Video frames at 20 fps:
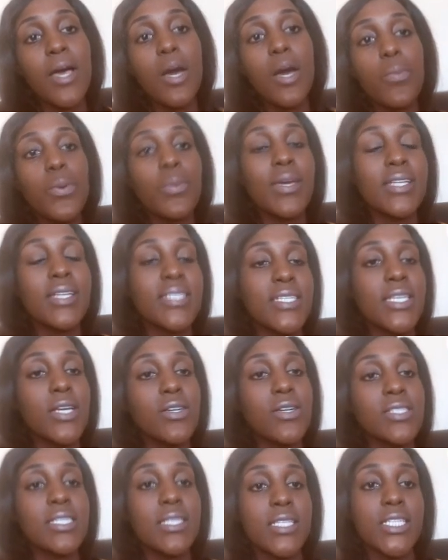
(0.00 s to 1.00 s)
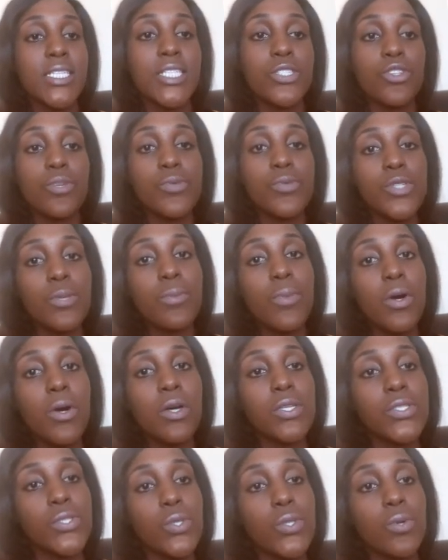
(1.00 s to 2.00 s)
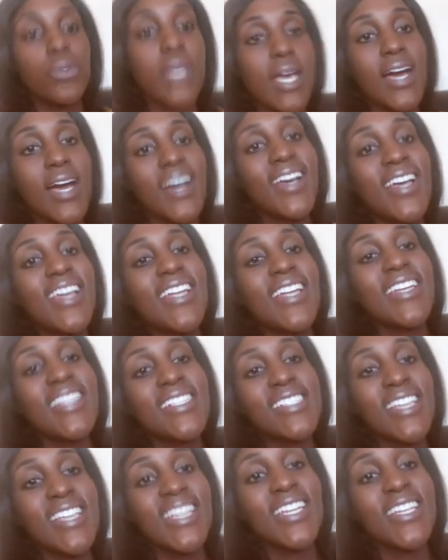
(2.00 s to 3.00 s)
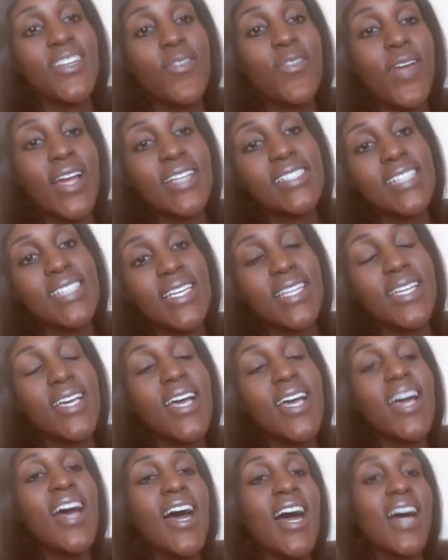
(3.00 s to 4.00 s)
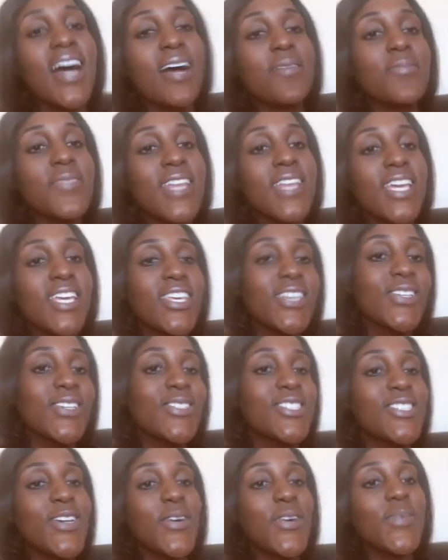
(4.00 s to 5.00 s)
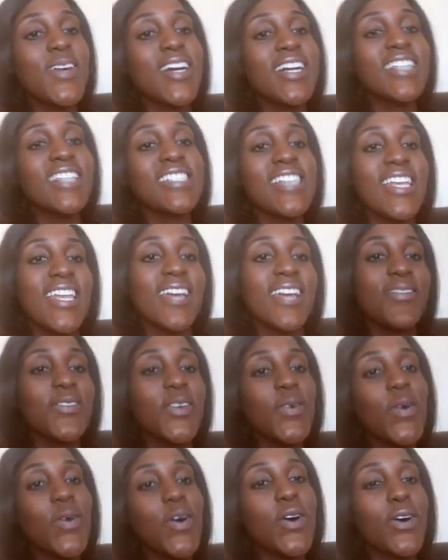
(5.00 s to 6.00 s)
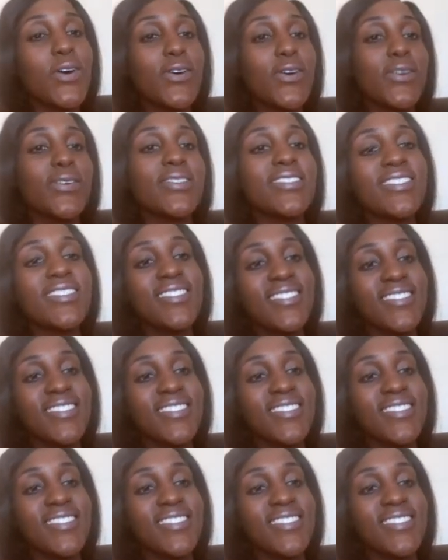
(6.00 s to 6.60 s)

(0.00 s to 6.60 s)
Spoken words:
I'll put my details in the description box. So yeah, let's get interacting. Thank you so much. I love you all.